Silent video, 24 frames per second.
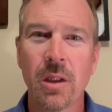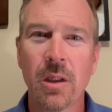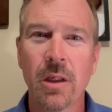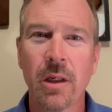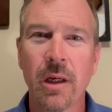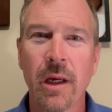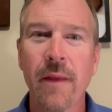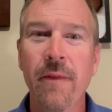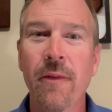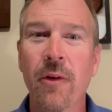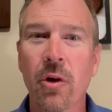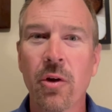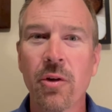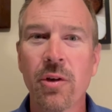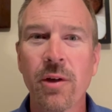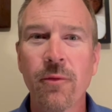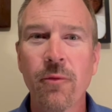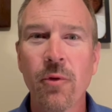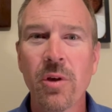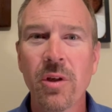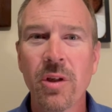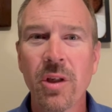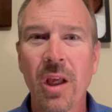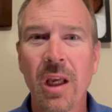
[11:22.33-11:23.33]
And there are
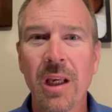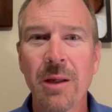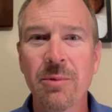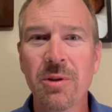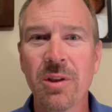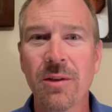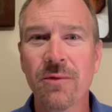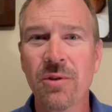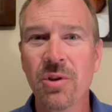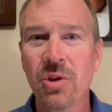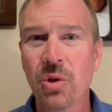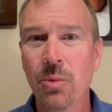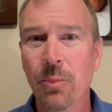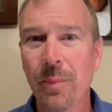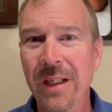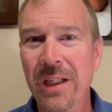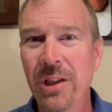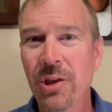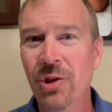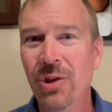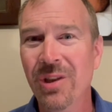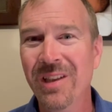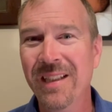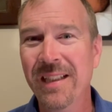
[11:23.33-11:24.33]
different types of
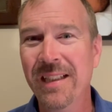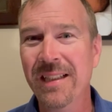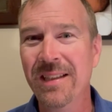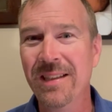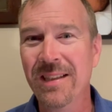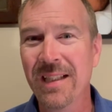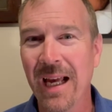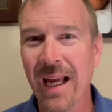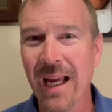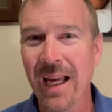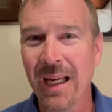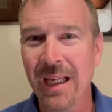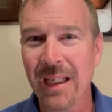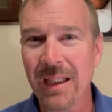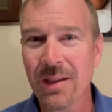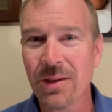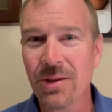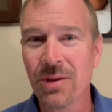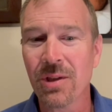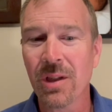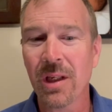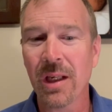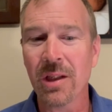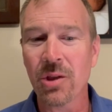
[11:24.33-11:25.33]
speech
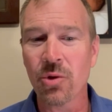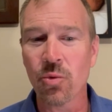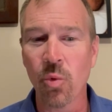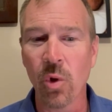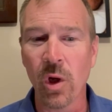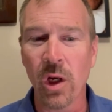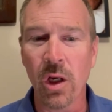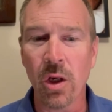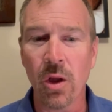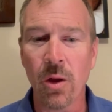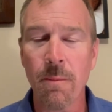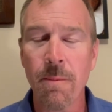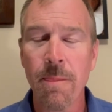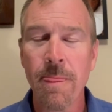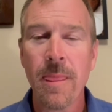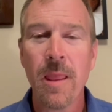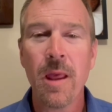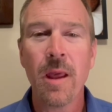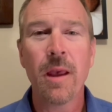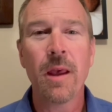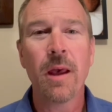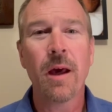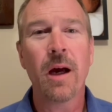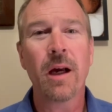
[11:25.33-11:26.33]
designs as well.
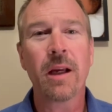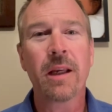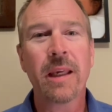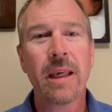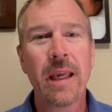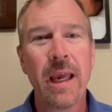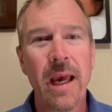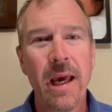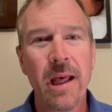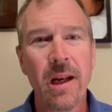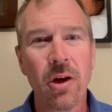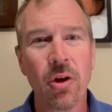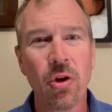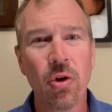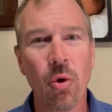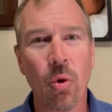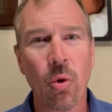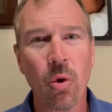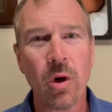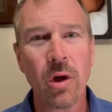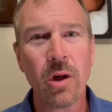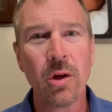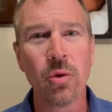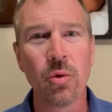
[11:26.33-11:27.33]
A
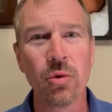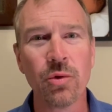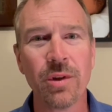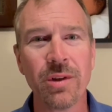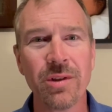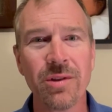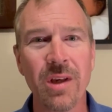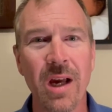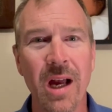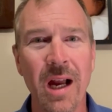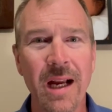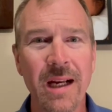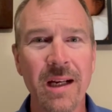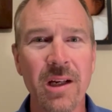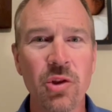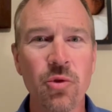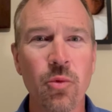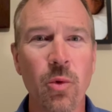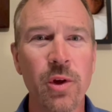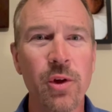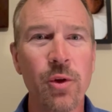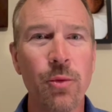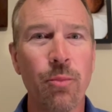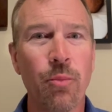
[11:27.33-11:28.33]
categorical design is
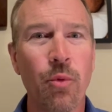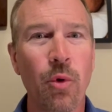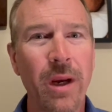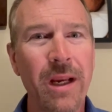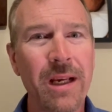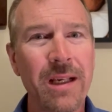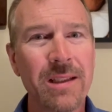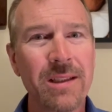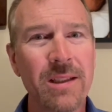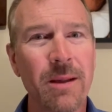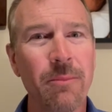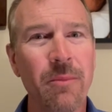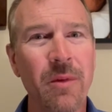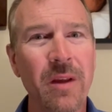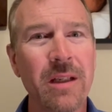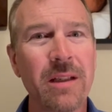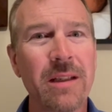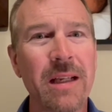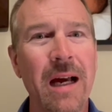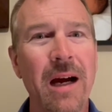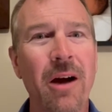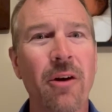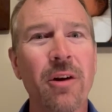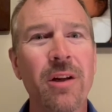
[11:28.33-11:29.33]
where you break something
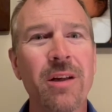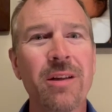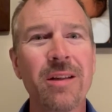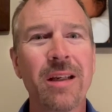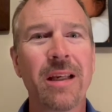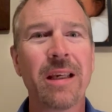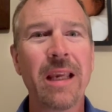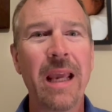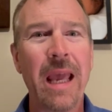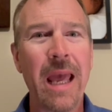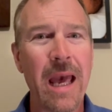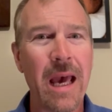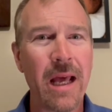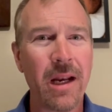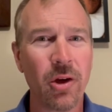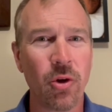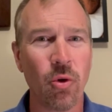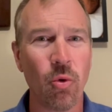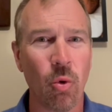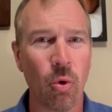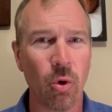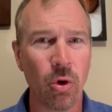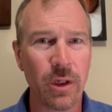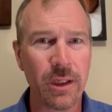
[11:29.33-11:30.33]
down into
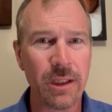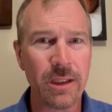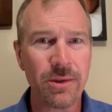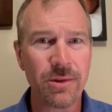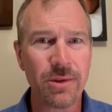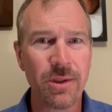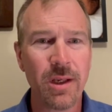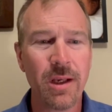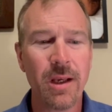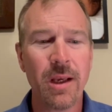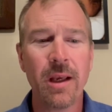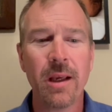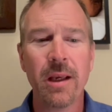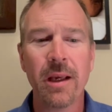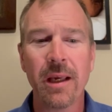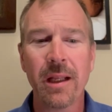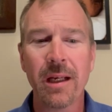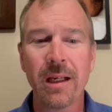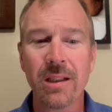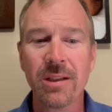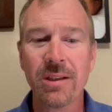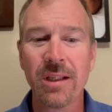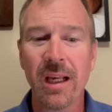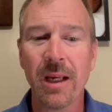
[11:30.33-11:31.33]
categories. An
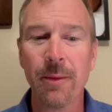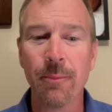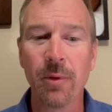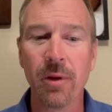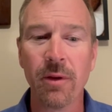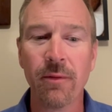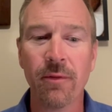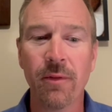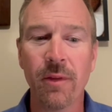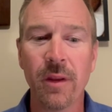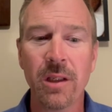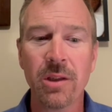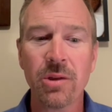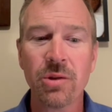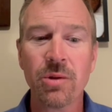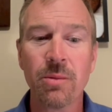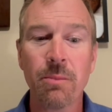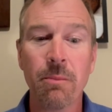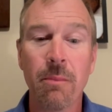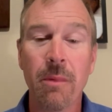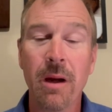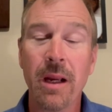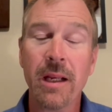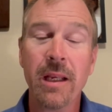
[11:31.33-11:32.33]
example of this
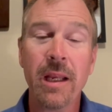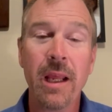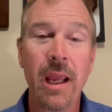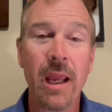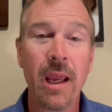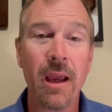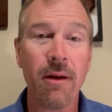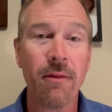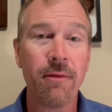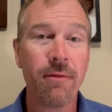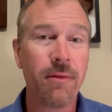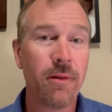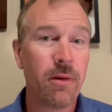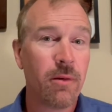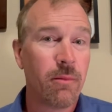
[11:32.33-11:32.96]
might have